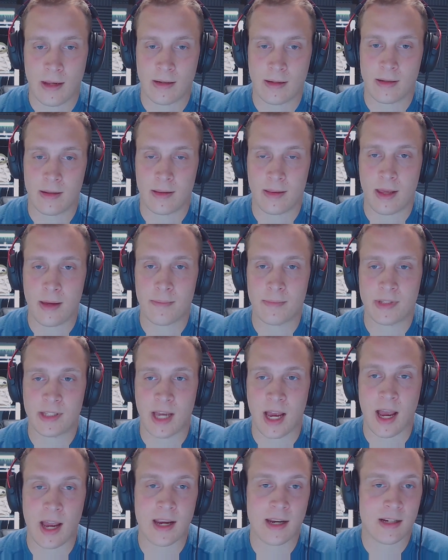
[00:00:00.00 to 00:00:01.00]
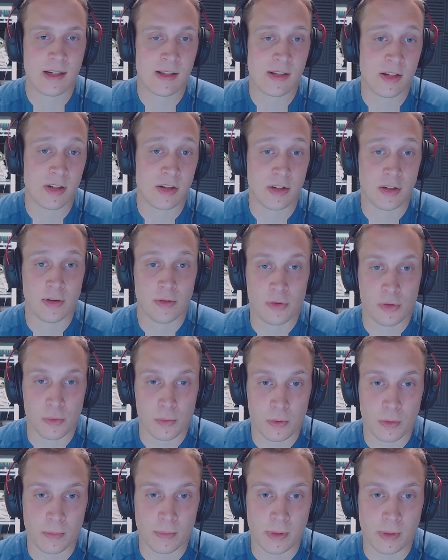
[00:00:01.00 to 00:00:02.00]
them dying is
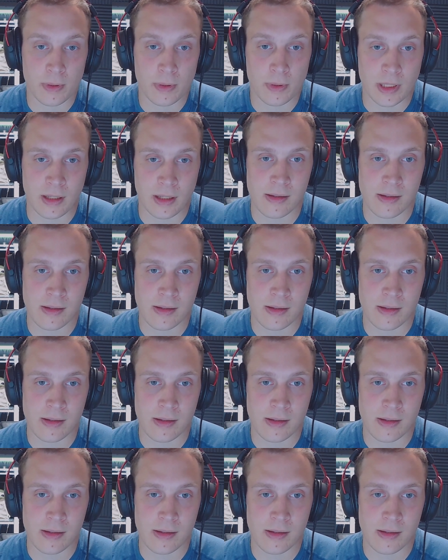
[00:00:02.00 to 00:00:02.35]
unusual because